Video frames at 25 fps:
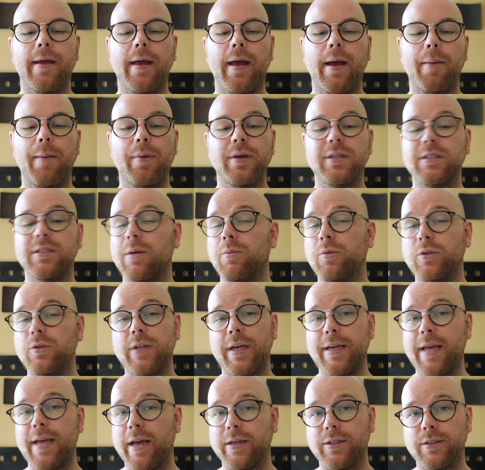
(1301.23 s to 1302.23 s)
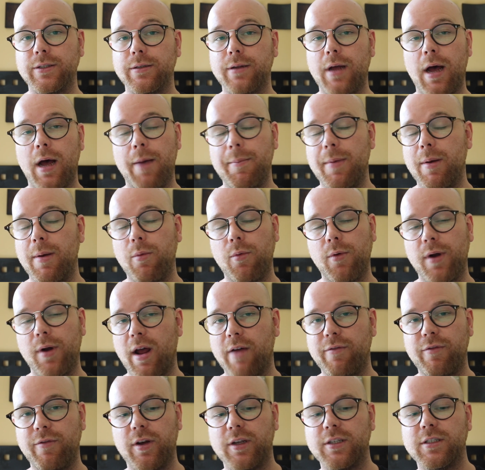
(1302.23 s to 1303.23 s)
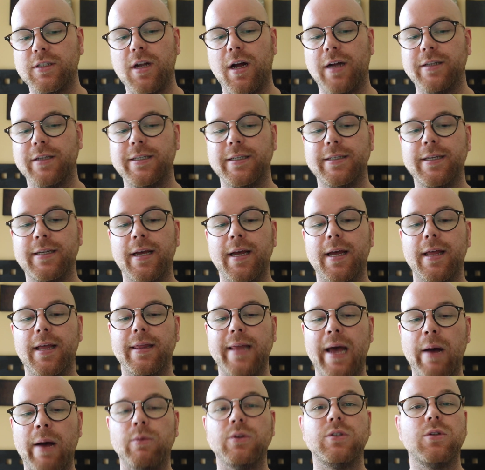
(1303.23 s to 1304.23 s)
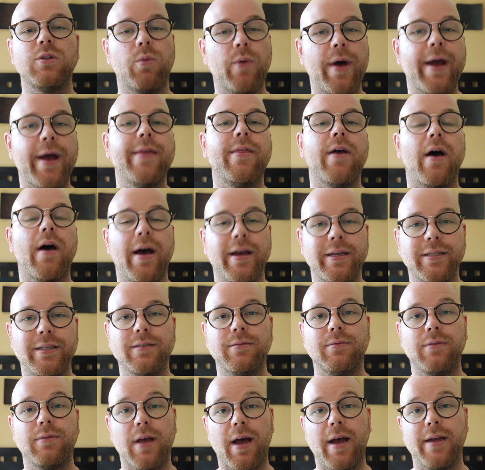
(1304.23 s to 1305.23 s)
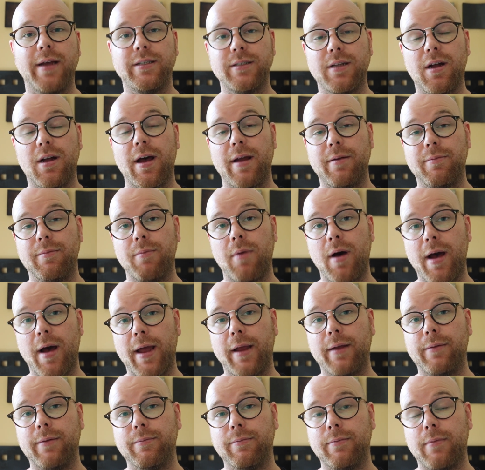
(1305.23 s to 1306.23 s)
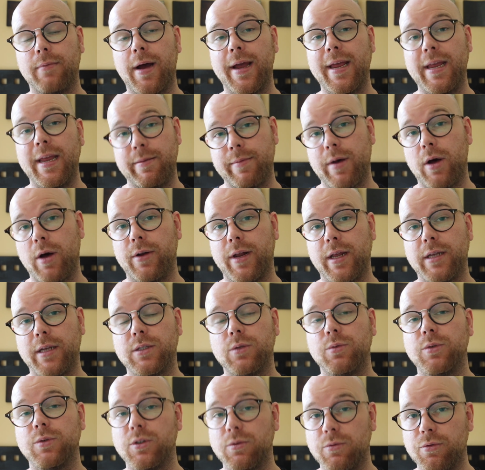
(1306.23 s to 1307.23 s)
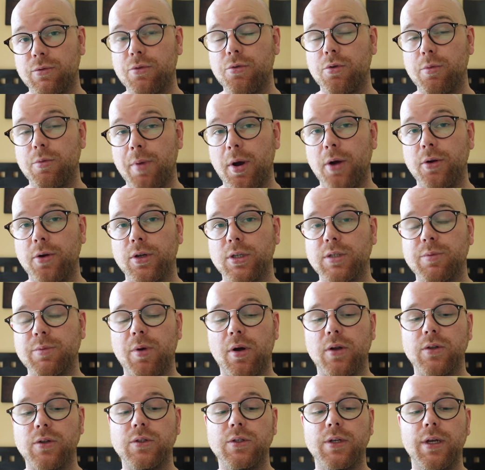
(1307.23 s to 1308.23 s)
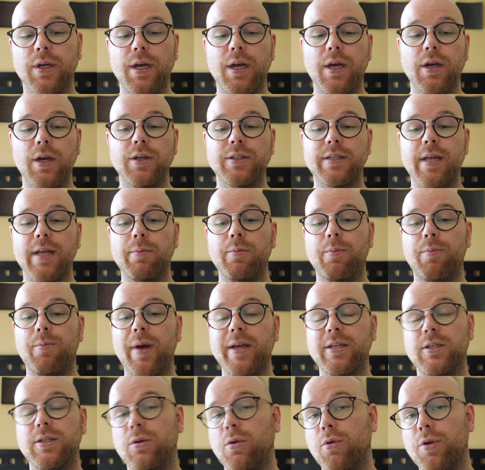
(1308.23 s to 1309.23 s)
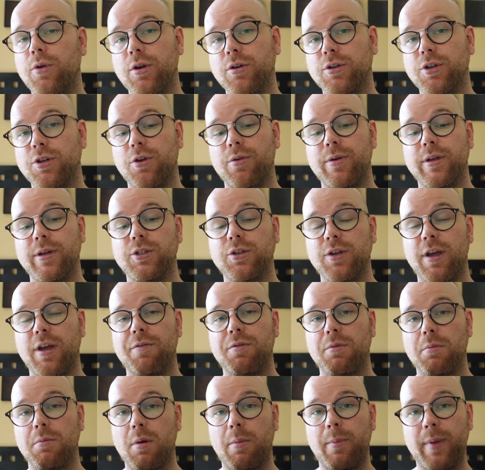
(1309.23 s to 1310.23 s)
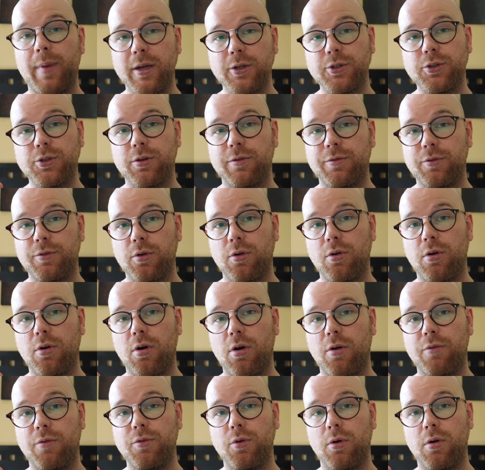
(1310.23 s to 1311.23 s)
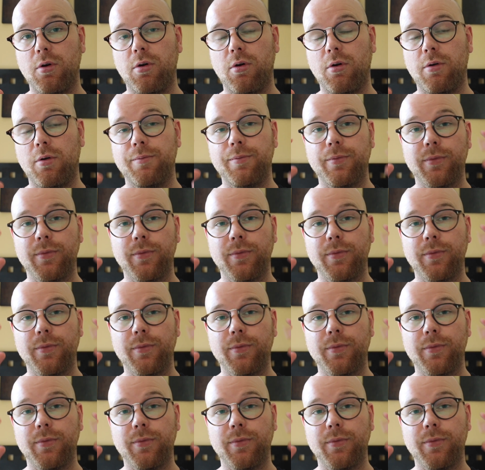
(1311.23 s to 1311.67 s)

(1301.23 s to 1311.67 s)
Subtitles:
But some will say yes. I remember when I first started, that was the way that I started my email list, was through bonus spots. Because then basically all you do is you give them a picture of your